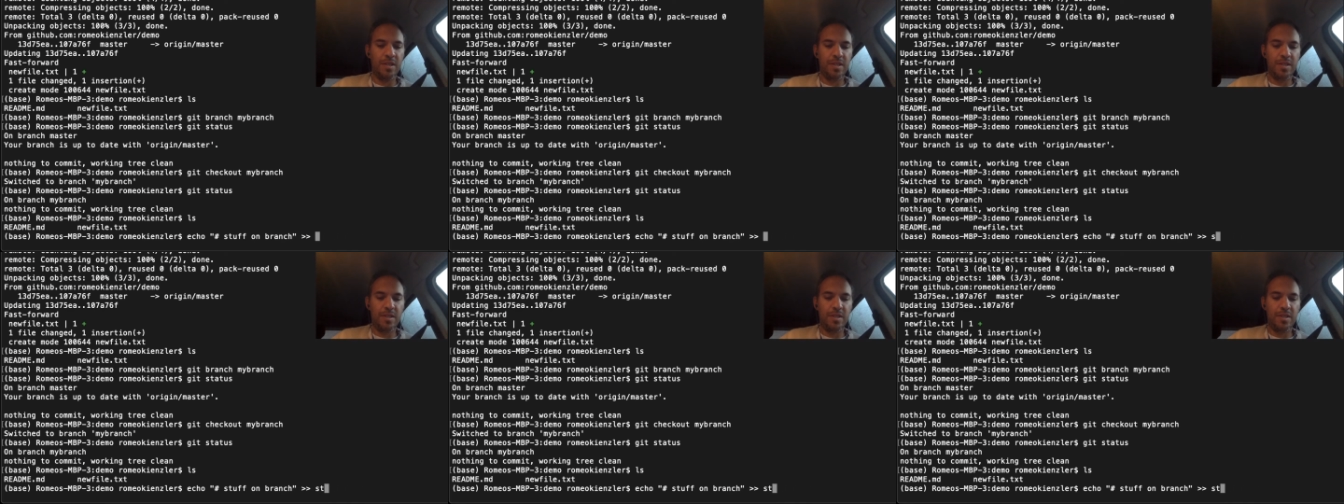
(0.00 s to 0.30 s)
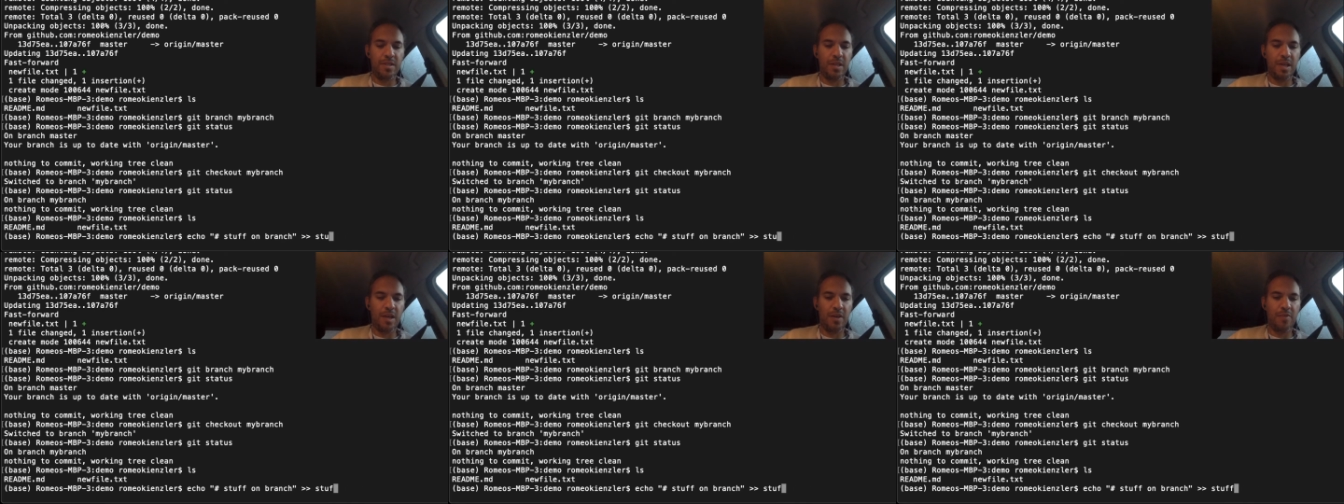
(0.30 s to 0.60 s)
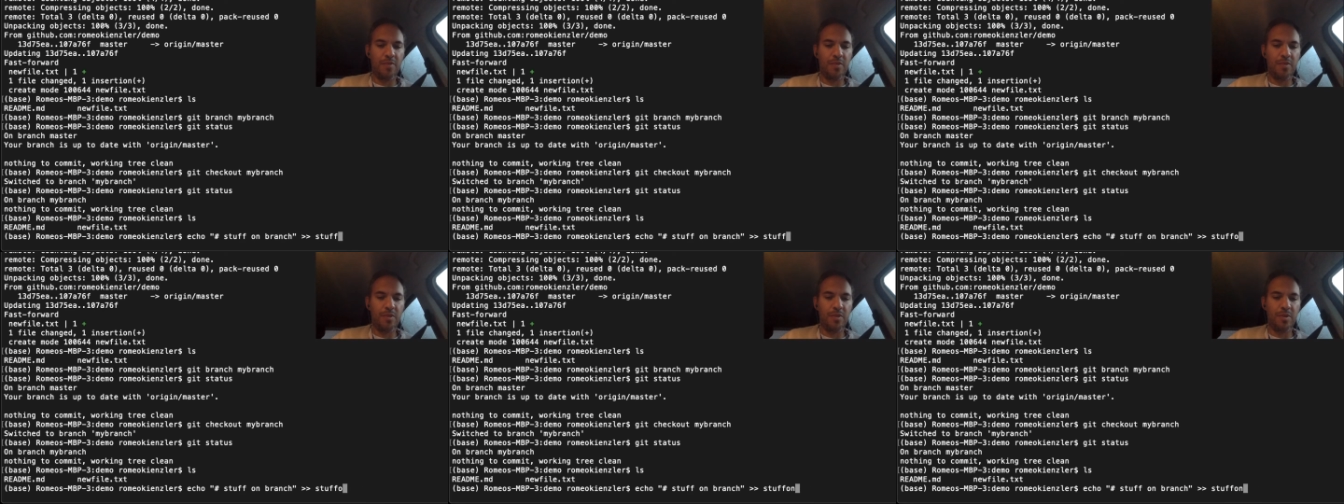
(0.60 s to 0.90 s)

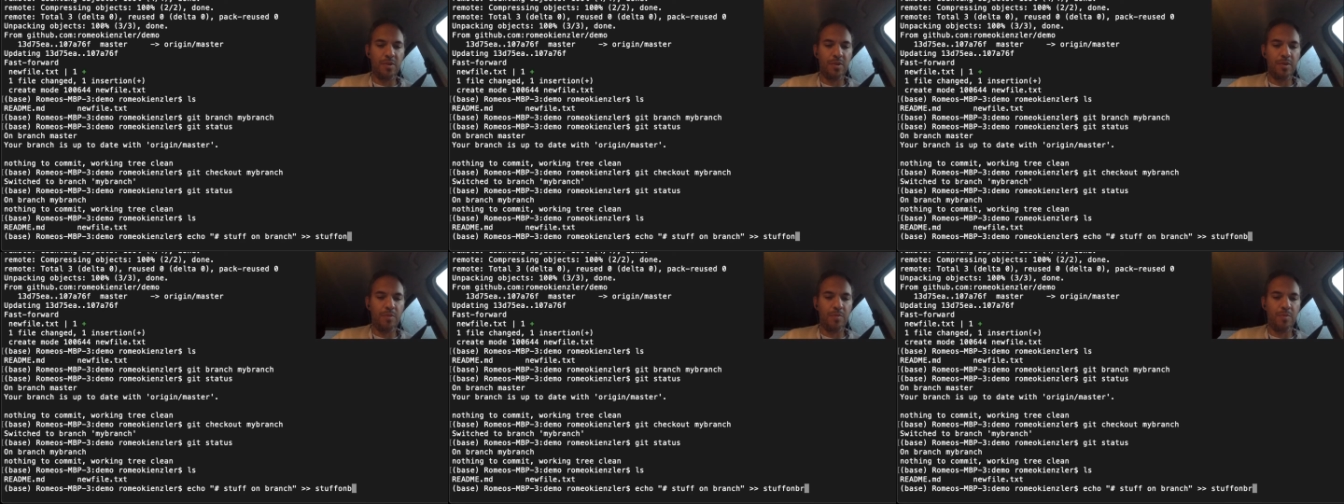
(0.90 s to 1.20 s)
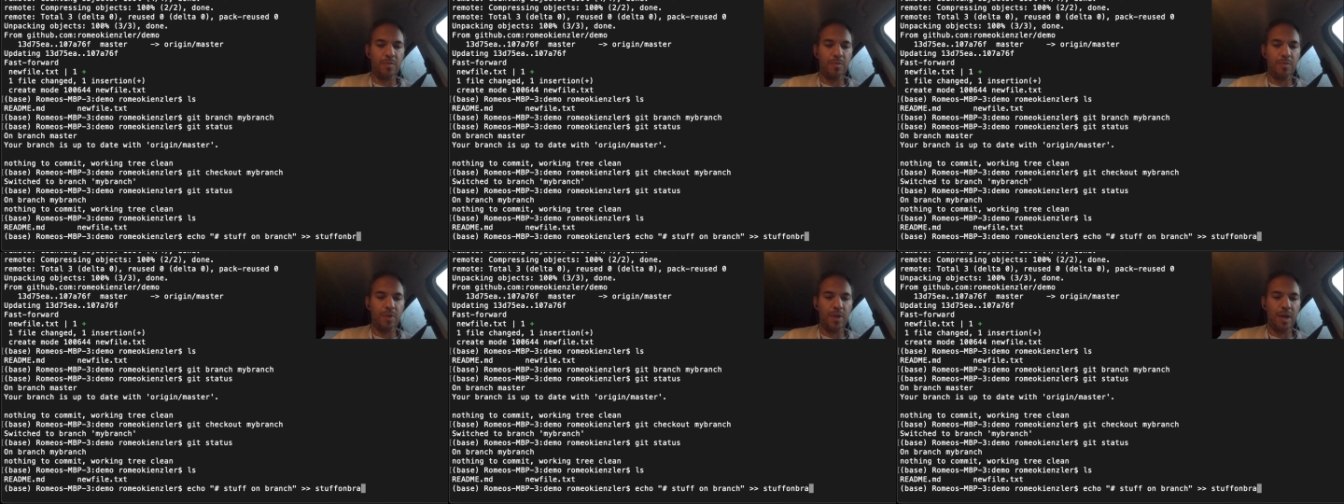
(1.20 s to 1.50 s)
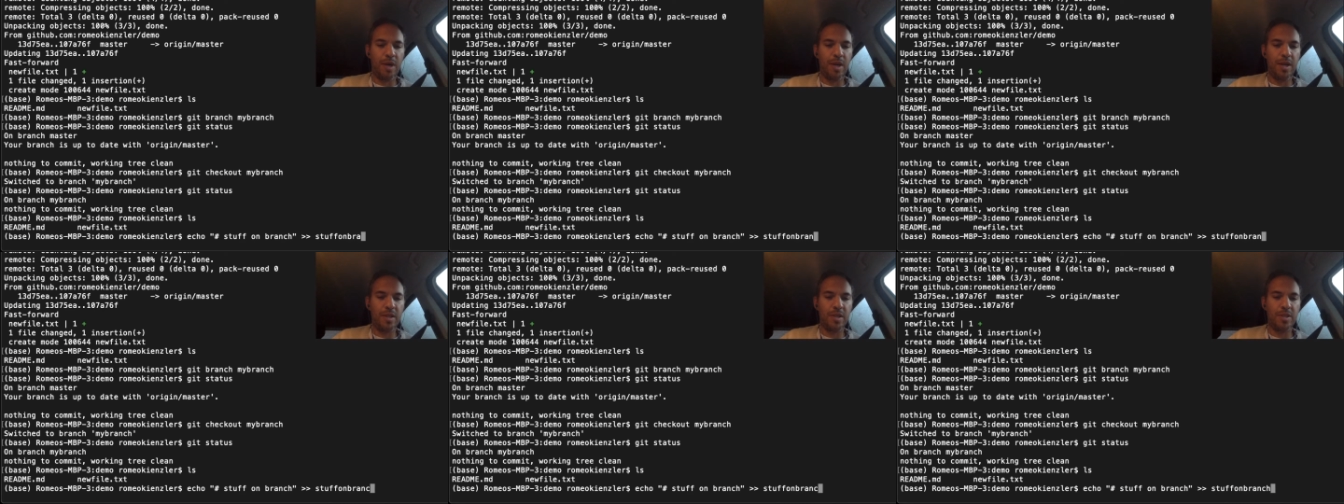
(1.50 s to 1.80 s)
stuff on
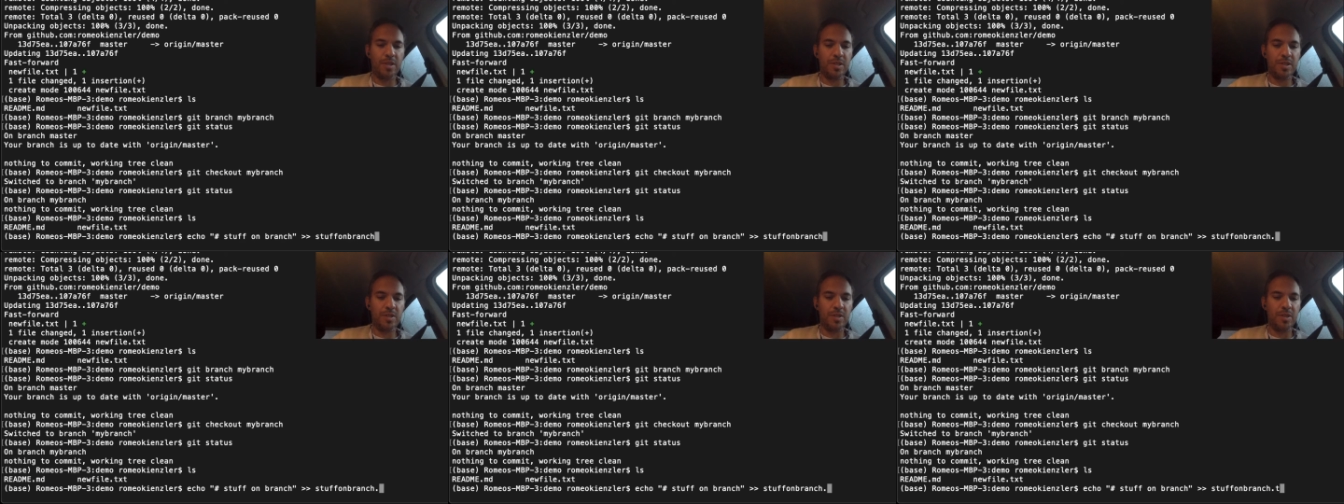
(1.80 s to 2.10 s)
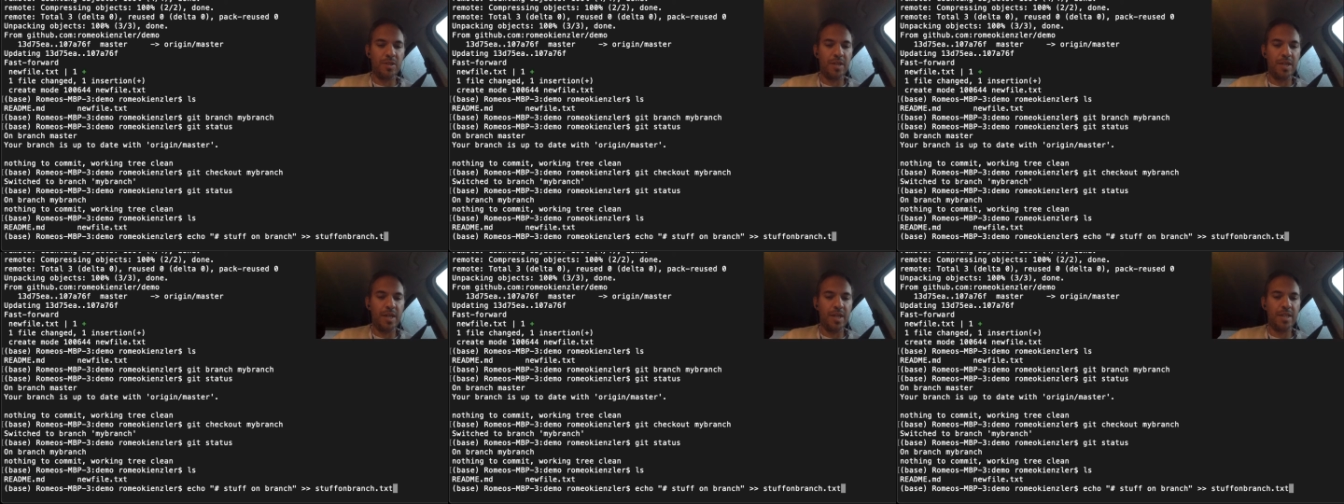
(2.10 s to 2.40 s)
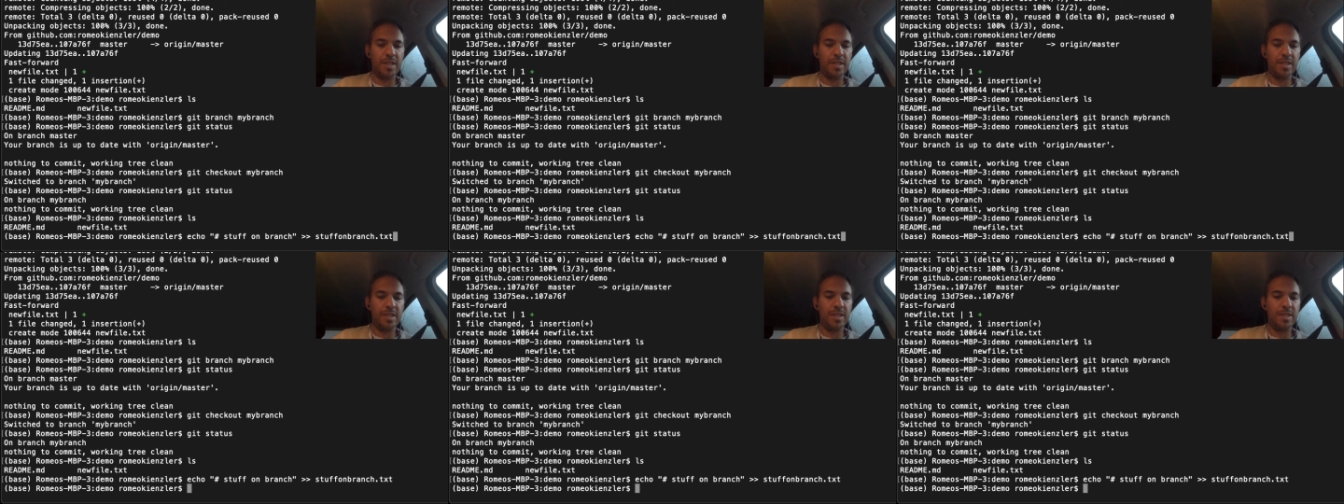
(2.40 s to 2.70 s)

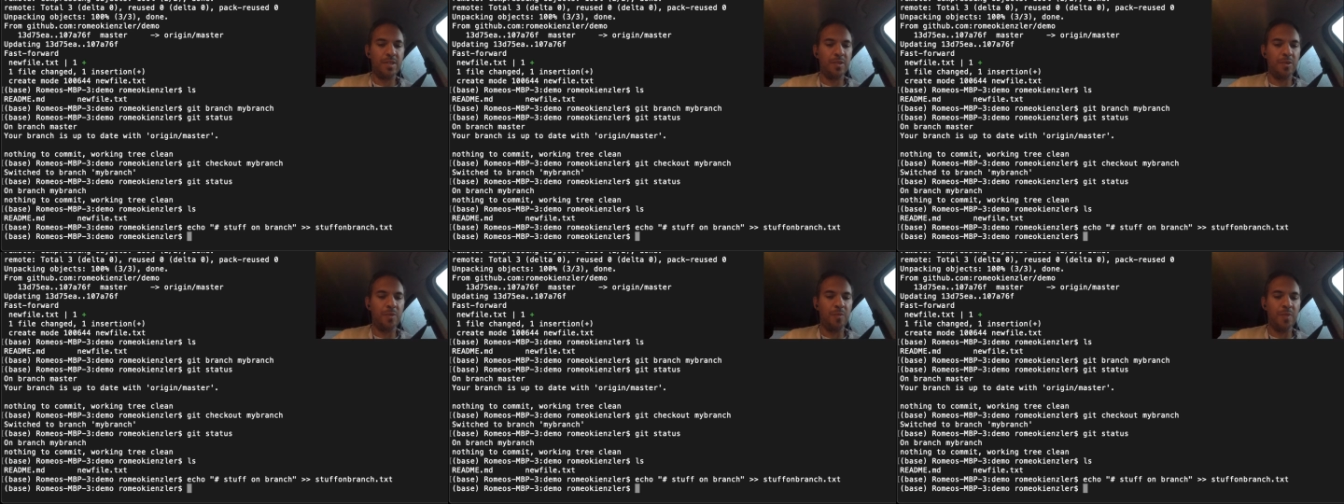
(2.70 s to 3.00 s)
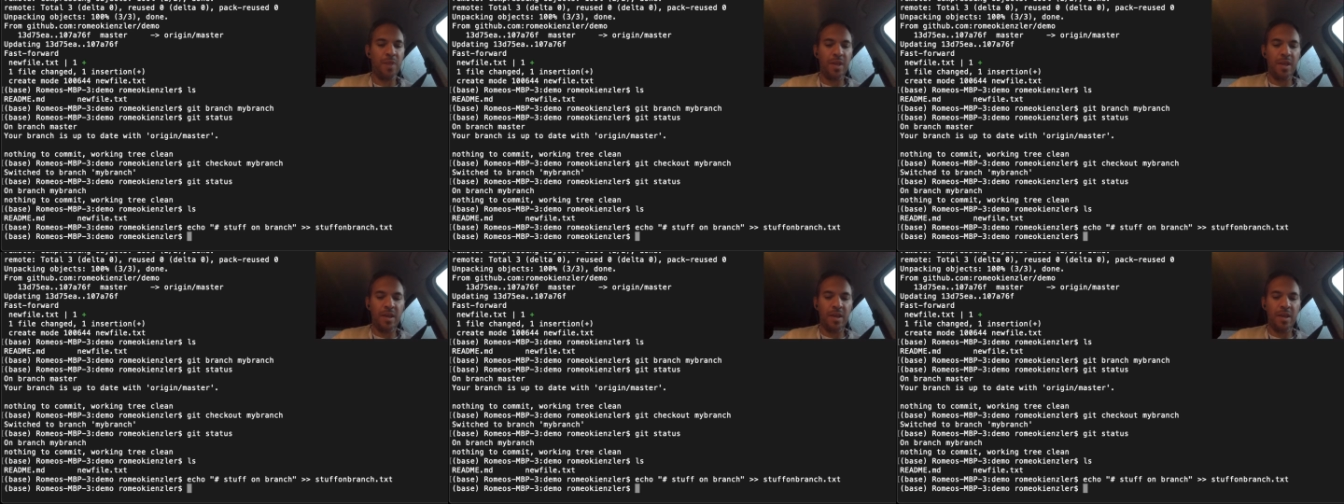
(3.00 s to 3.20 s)
branch.txt so